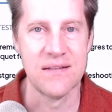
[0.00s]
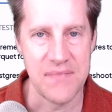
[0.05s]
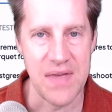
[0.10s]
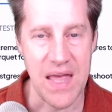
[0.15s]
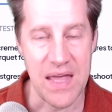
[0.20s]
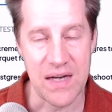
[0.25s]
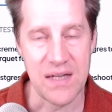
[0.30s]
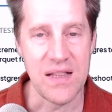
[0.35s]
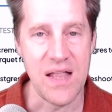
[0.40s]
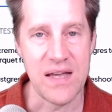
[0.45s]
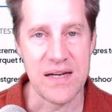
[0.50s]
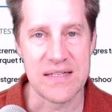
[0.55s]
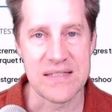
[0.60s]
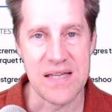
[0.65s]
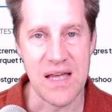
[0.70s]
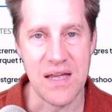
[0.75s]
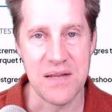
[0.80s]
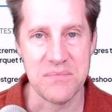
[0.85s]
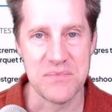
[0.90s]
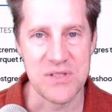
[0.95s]
And a lot of
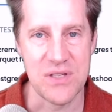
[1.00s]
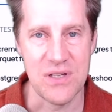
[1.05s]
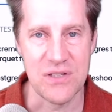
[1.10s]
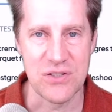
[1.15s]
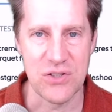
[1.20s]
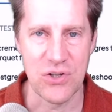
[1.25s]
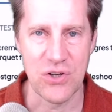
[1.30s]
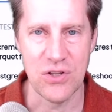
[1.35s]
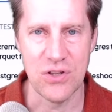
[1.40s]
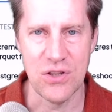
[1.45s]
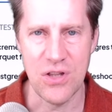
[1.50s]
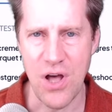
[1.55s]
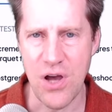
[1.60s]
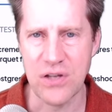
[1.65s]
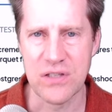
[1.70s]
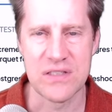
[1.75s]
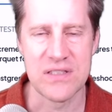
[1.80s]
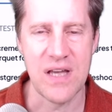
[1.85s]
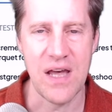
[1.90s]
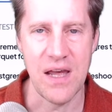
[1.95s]
times it took a
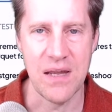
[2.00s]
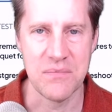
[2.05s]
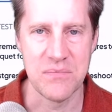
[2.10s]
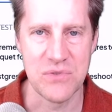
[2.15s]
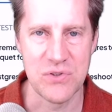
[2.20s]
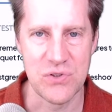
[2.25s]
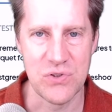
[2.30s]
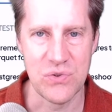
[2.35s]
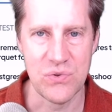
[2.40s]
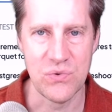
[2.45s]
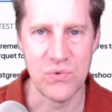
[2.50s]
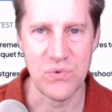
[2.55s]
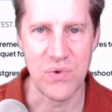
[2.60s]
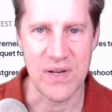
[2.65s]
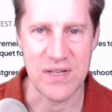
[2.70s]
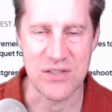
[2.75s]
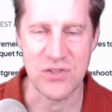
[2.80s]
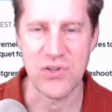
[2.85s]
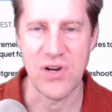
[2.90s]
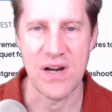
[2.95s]
long time to
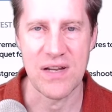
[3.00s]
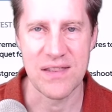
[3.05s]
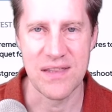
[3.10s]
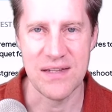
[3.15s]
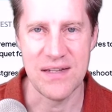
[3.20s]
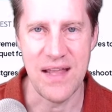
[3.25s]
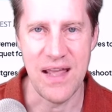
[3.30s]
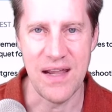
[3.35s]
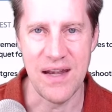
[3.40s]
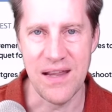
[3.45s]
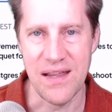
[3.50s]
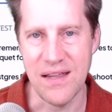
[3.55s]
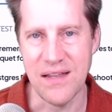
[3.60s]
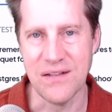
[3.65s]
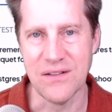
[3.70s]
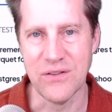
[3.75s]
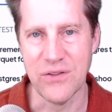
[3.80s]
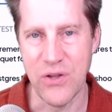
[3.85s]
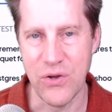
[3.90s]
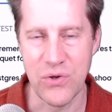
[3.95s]
extract the data
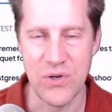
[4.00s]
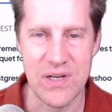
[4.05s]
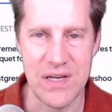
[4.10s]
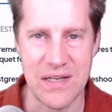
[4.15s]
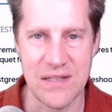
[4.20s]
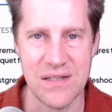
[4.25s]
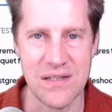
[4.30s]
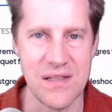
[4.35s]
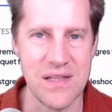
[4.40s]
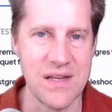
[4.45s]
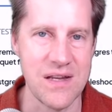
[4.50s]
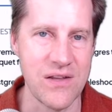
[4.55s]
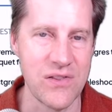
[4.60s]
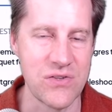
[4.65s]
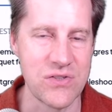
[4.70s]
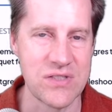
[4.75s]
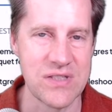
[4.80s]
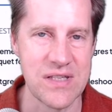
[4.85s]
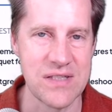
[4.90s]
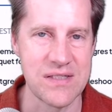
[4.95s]
and load it into the other
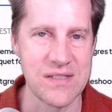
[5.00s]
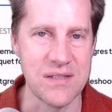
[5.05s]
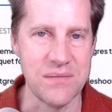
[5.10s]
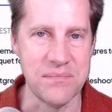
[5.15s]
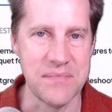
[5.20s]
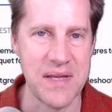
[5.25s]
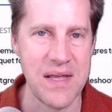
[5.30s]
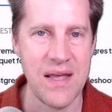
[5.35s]
system.